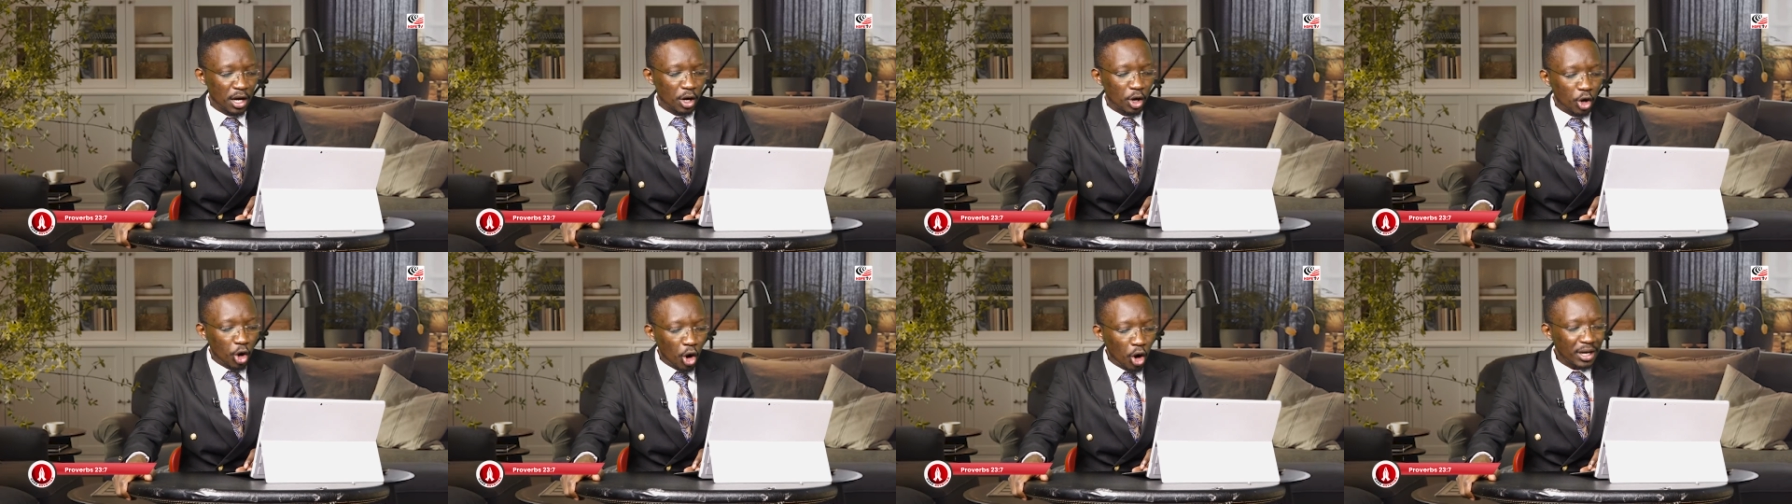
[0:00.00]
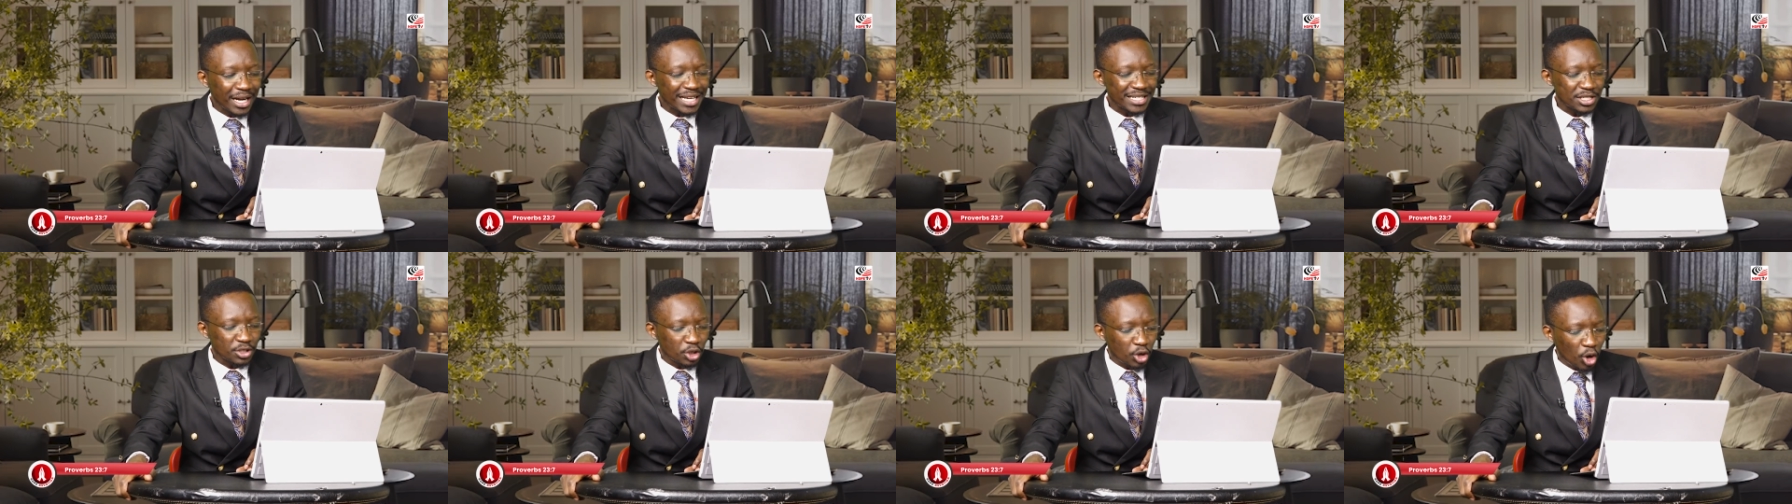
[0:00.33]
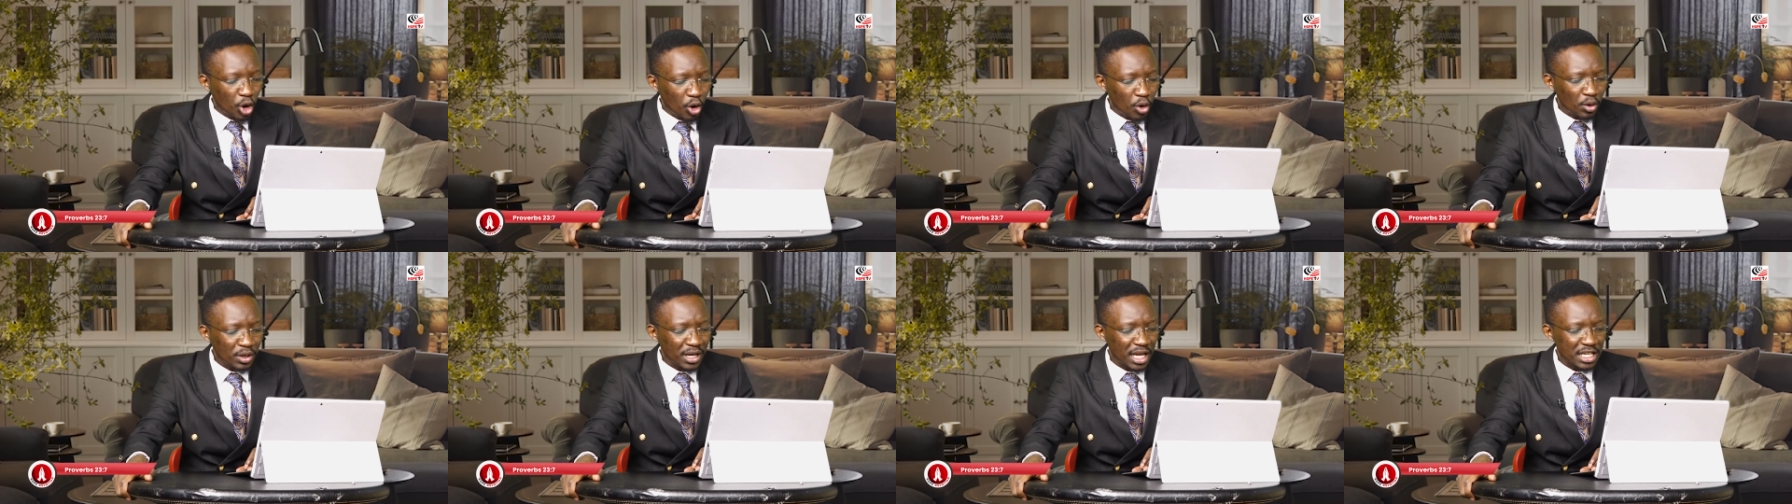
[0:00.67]
God has
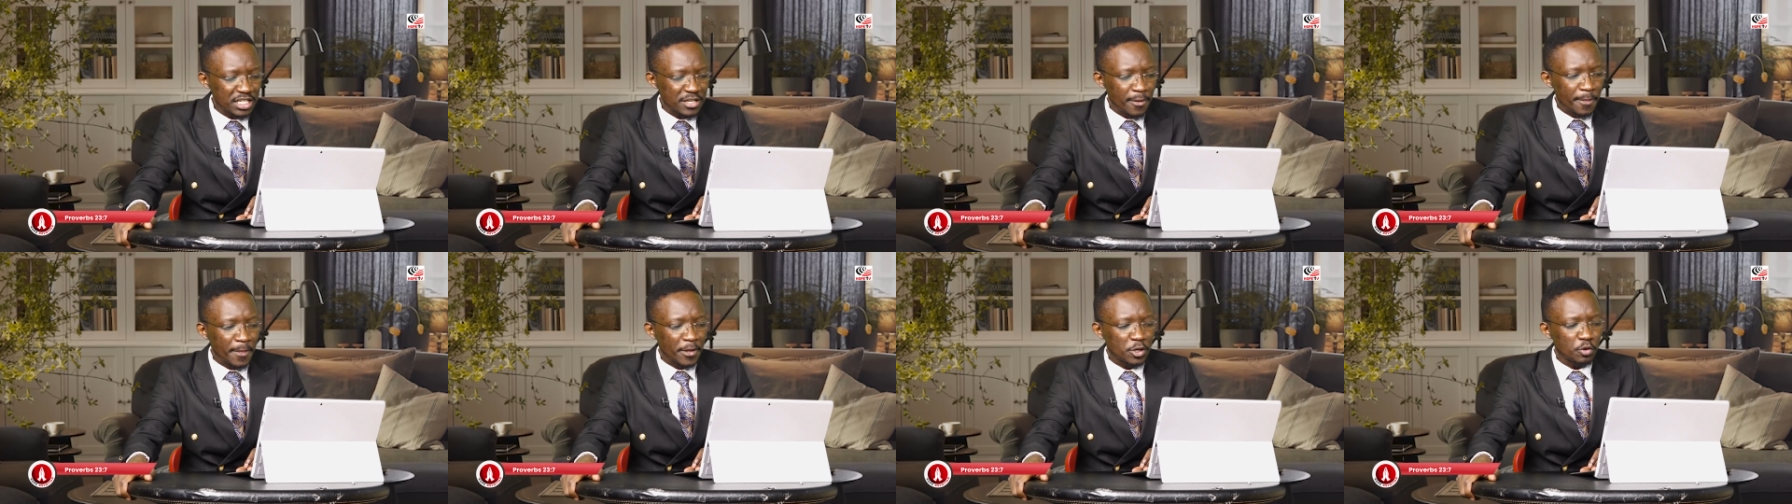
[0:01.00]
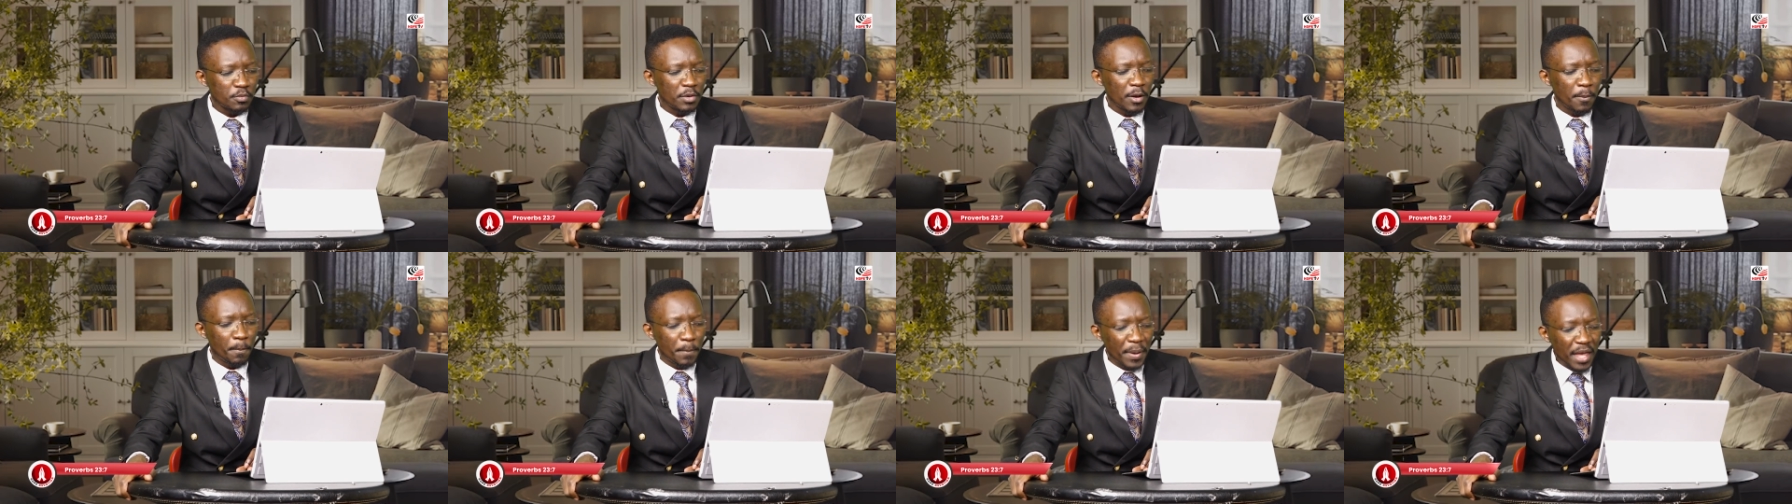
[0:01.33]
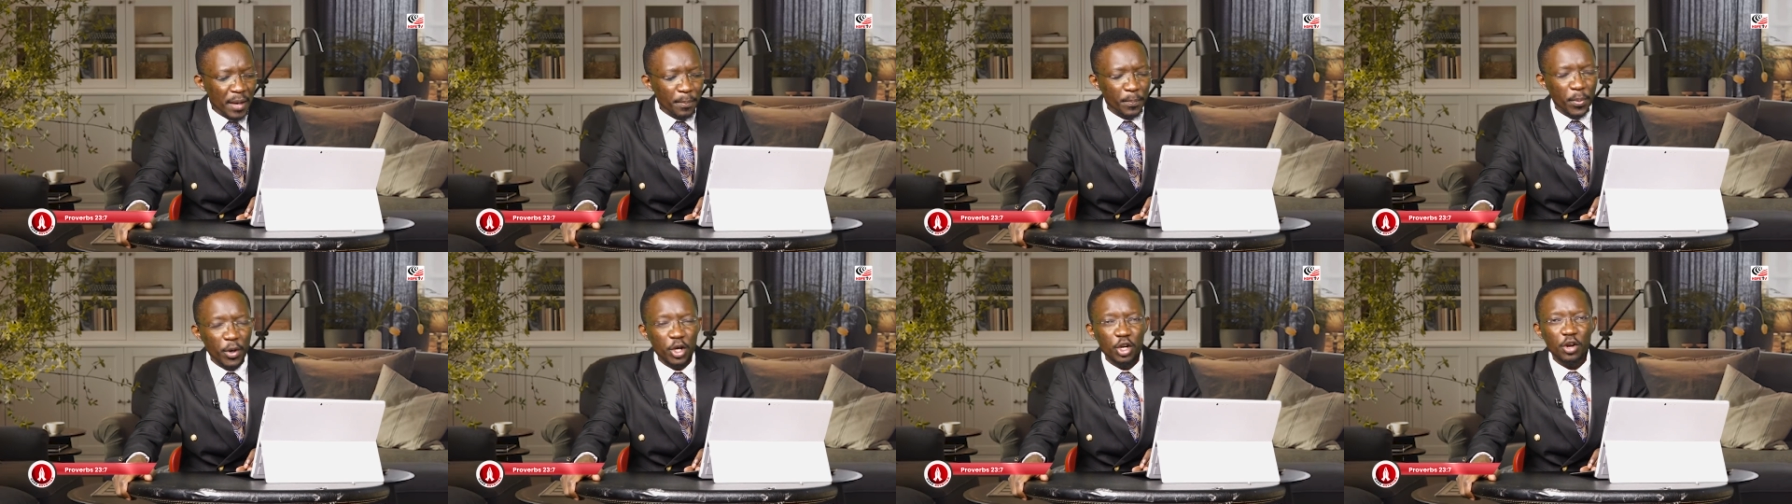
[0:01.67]
called us to be
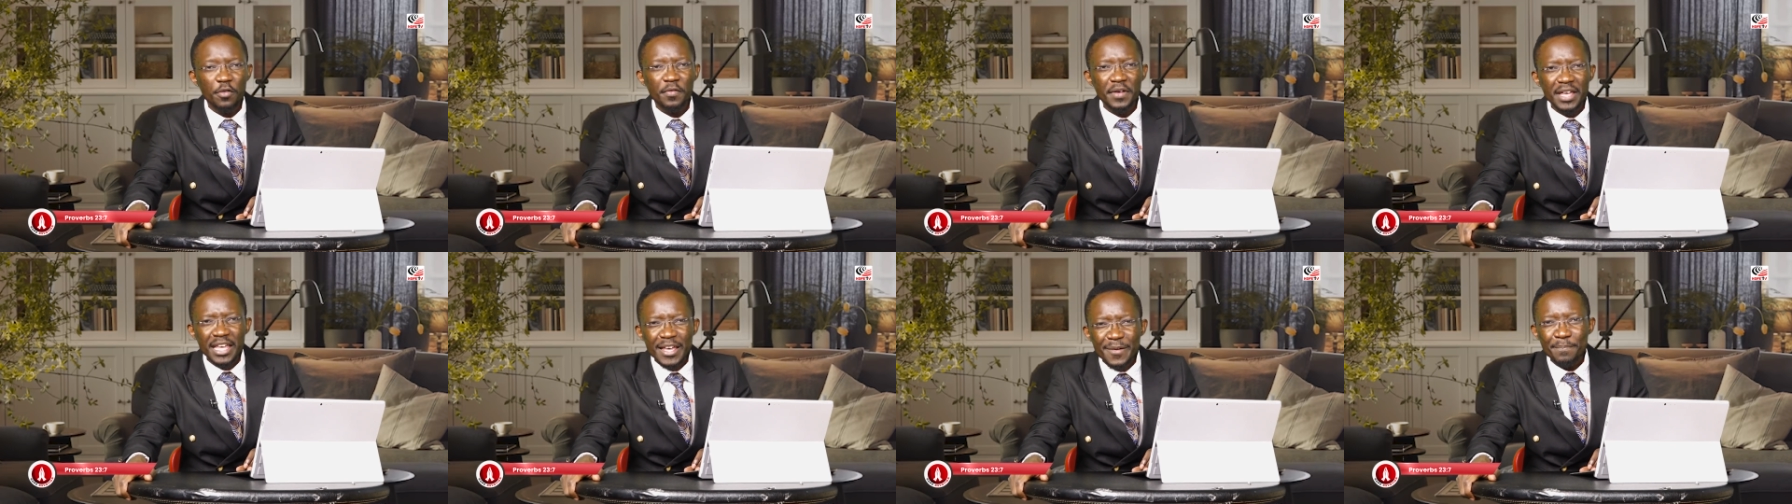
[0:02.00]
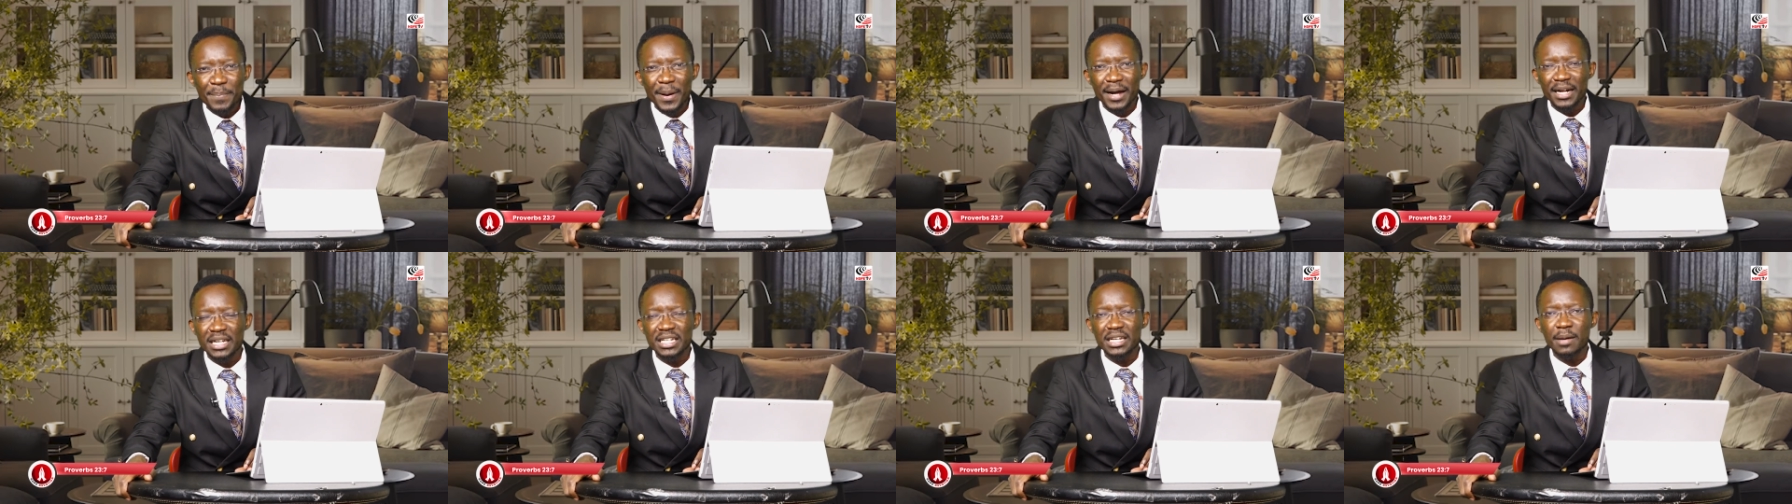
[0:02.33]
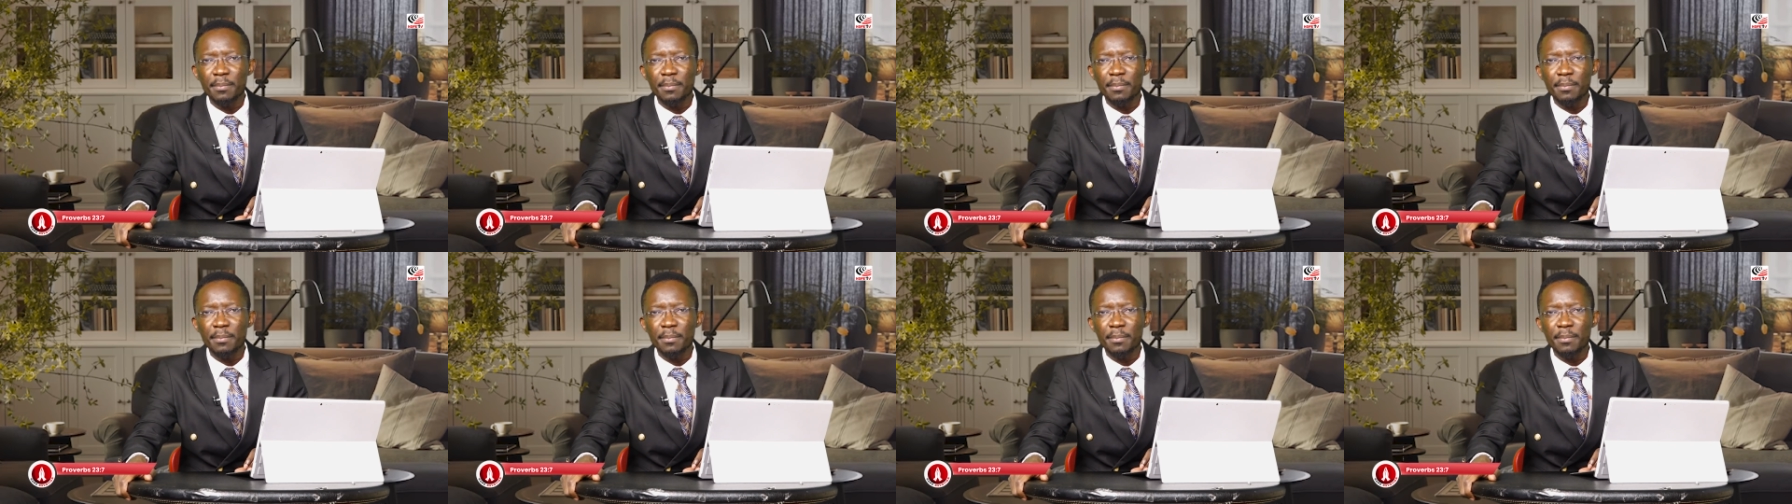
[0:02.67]
people of impact.